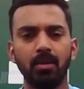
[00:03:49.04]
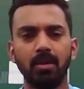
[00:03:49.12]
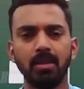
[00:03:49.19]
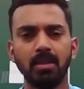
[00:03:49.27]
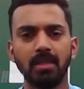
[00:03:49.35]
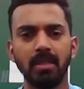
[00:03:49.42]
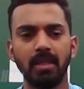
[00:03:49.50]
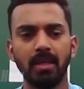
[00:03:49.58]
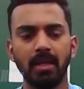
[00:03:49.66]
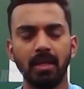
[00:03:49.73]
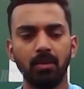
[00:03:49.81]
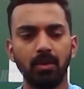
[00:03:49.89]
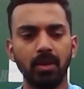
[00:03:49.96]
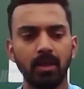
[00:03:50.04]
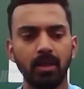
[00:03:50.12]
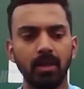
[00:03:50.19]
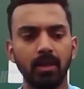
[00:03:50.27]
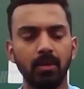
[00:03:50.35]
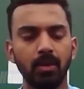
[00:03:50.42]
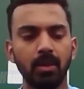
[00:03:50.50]
wouldn't say that. I wouldn't
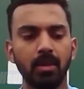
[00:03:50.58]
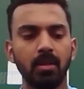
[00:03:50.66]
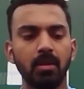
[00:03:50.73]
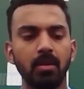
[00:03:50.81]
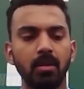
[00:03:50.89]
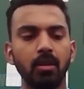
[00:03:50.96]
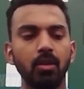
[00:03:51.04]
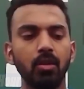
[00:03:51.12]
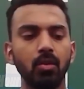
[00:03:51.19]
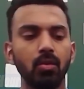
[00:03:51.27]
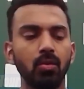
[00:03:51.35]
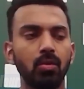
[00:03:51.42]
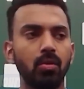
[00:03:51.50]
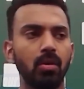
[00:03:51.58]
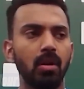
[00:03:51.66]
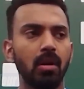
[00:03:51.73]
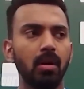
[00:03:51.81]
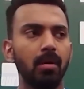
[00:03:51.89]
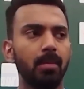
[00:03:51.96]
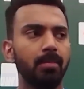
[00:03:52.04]
agree with you
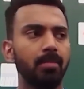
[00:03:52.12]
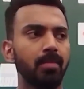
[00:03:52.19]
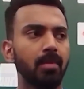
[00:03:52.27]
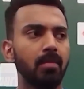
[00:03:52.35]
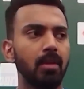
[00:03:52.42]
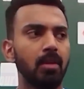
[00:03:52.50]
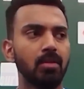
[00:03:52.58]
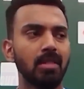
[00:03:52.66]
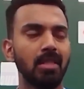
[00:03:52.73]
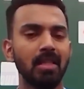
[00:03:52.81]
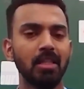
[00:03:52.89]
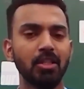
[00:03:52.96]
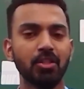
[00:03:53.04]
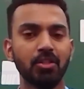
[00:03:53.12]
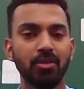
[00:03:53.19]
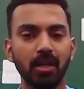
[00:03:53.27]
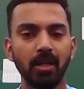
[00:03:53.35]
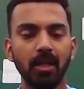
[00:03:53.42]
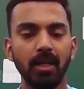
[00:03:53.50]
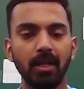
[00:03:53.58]
when you say they're
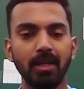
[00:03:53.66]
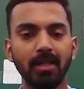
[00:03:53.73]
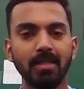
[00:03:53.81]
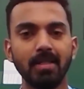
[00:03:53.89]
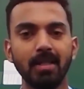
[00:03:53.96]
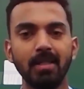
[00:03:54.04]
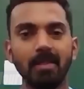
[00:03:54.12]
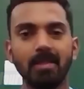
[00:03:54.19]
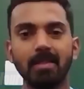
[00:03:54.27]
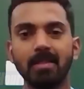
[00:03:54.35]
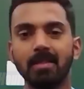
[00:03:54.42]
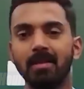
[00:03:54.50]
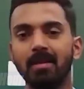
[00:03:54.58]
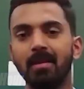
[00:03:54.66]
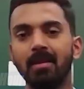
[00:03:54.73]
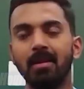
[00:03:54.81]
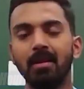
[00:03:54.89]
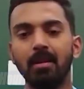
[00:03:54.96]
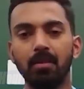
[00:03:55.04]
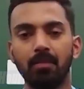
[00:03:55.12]
struggling. It's
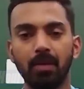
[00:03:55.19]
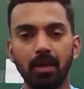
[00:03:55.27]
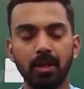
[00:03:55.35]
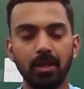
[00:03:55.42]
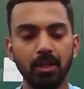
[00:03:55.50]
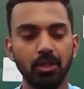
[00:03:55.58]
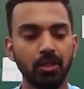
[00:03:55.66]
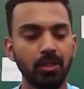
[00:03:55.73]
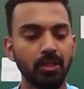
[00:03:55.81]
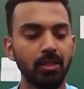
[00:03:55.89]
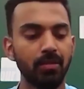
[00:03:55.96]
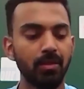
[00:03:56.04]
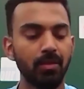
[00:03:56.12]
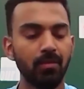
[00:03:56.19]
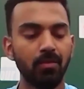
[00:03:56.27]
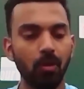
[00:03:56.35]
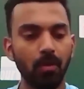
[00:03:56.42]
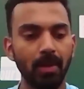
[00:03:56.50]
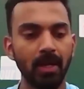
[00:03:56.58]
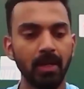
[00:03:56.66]
different conditions, different
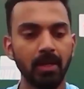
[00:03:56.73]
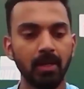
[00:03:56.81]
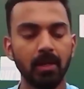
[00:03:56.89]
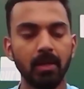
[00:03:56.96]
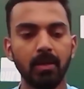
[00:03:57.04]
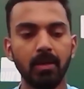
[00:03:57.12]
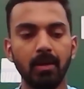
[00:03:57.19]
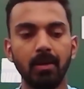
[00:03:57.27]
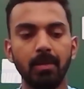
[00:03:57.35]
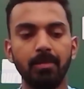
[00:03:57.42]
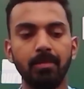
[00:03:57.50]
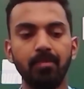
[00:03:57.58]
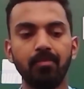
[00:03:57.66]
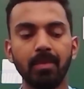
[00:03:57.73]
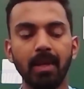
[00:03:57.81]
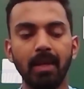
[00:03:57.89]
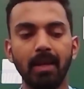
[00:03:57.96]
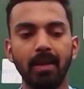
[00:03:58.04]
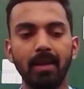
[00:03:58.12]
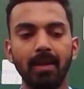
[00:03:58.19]
format,
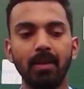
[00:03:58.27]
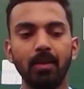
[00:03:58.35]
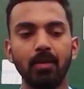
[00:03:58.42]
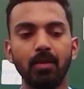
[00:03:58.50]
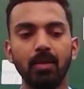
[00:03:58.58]
and